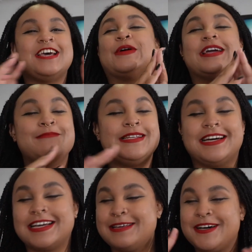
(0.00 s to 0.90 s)
We're gonna be
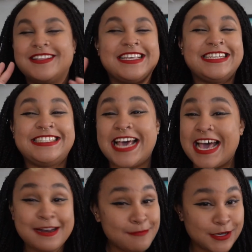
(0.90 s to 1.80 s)
talking about the
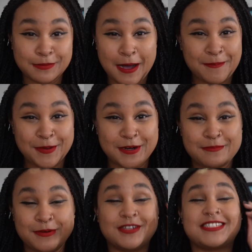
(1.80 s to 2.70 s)
10 most popular
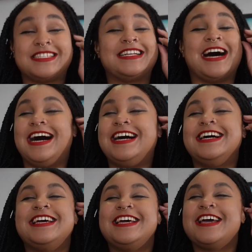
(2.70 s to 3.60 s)
books that
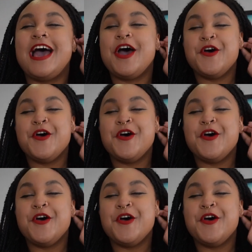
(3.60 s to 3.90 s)
I